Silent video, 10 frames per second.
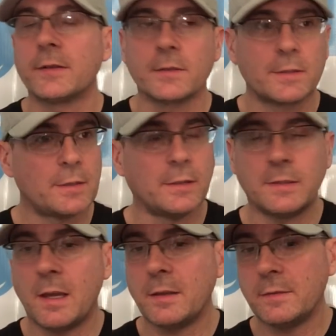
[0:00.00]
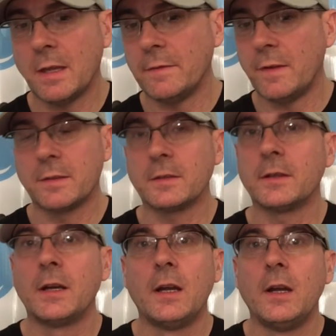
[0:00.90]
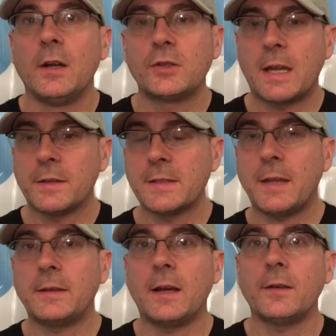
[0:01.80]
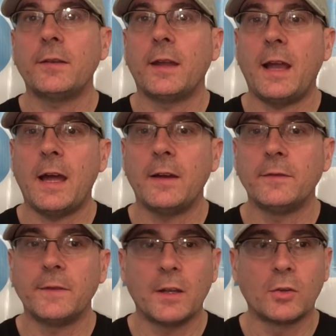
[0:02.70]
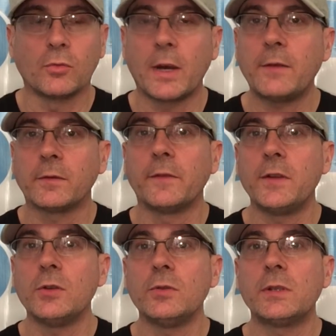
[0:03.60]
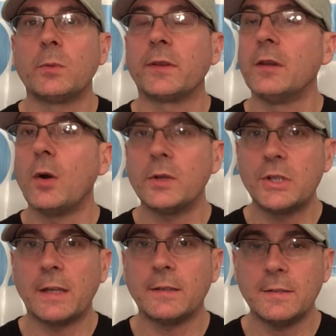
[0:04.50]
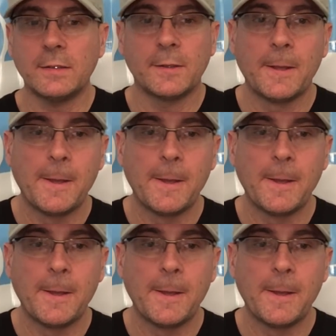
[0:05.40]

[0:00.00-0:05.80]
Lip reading: There's a ton of other channels out there that have great reviews with no agendas.